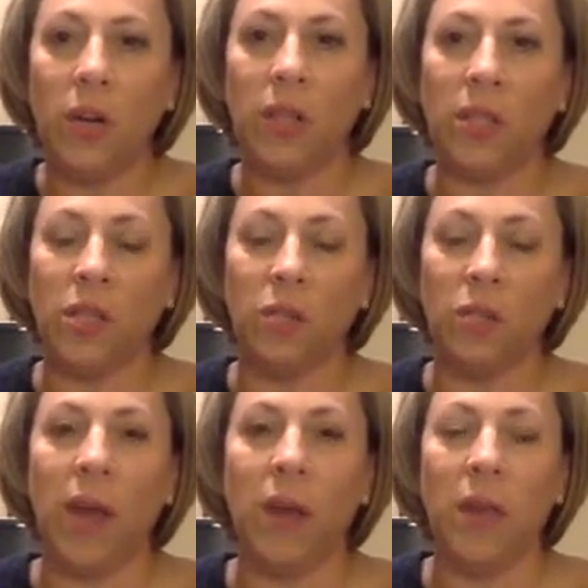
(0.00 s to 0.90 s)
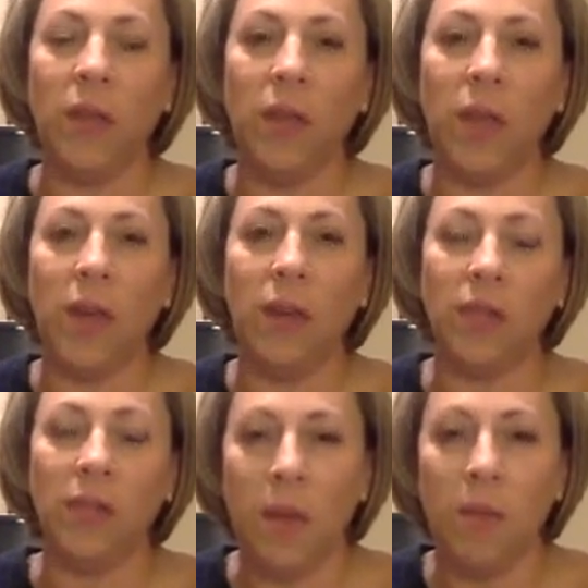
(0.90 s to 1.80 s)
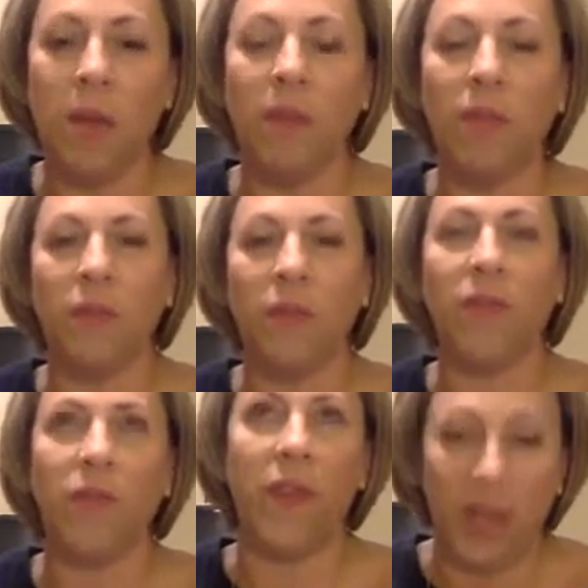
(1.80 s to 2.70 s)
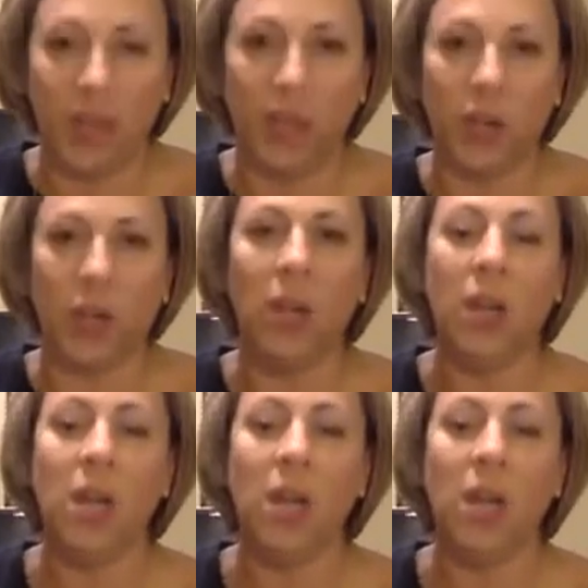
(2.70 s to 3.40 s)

is surrounding the entertainment factor,